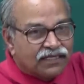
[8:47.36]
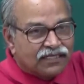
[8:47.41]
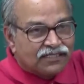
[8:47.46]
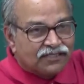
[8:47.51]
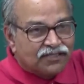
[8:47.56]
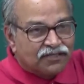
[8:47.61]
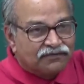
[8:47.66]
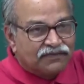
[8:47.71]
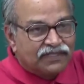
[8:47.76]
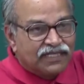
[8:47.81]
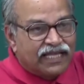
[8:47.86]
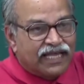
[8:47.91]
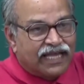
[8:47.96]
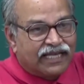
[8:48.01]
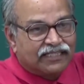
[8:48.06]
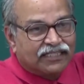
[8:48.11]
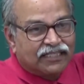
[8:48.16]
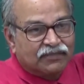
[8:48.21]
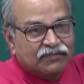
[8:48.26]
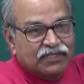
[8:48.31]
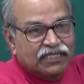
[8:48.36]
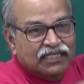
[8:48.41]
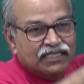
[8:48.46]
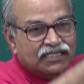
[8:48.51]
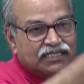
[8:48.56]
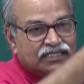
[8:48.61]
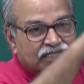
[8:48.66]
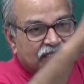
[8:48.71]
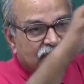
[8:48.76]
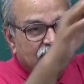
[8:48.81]
rest of the atom
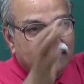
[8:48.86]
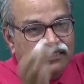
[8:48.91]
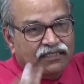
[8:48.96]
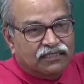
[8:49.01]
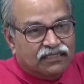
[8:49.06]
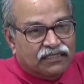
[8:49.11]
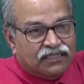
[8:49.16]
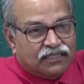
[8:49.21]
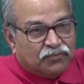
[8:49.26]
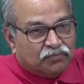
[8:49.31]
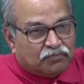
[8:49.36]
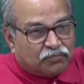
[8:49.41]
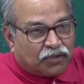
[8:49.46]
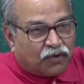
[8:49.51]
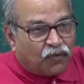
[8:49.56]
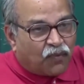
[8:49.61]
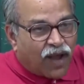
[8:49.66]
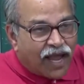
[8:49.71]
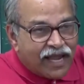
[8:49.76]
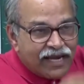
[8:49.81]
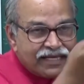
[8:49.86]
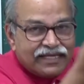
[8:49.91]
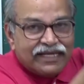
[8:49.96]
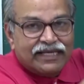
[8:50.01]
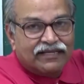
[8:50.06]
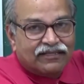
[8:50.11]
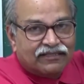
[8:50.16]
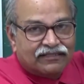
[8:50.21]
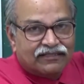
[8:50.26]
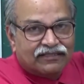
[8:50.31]
is
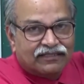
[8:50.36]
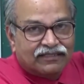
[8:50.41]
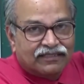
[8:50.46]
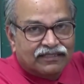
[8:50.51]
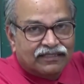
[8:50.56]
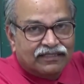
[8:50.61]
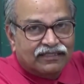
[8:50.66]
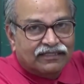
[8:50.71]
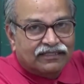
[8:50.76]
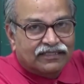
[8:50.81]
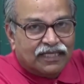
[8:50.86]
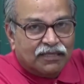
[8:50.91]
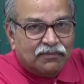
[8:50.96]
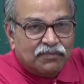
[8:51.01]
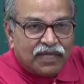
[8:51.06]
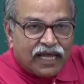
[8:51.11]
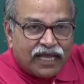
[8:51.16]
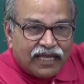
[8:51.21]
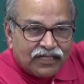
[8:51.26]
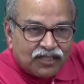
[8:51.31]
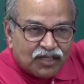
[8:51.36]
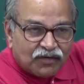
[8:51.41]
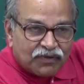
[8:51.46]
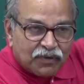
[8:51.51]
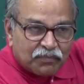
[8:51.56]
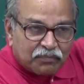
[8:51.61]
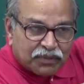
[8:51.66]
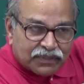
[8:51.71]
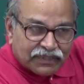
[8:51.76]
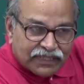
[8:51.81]
providing some kind of
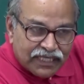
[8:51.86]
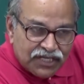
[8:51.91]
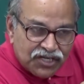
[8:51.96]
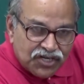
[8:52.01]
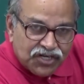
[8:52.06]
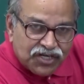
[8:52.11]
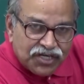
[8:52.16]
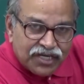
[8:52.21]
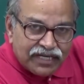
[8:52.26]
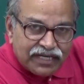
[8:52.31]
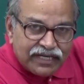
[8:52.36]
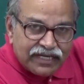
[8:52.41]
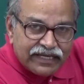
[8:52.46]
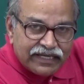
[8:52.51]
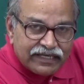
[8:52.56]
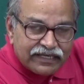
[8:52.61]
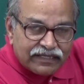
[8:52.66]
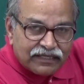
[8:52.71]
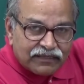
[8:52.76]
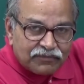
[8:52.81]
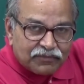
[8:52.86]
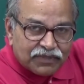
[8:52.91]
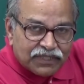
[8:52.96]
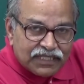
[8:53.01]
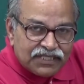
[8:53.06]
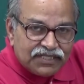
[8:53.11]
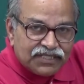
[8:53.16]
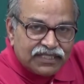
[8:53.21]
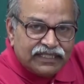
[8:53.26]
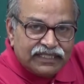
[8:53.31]
a potential here,
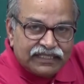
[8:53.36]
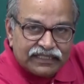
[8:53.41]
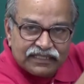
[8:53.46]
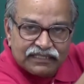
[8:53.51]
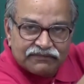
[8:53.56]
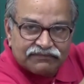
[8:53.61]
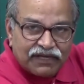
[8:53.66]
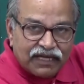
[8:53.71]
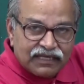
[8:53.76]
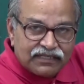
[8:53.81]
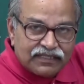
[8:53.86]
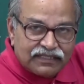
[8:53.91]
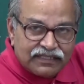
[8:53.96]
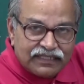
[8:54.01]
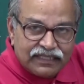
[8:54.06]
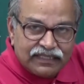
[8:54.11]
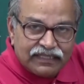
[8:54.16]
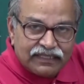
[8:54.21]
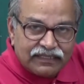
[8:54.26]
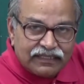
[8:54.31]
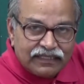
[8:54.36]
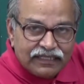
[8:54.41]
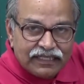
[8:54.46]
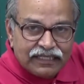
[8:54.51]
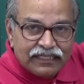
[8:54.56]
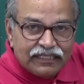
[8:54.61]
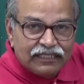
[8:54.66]
potential energy function here,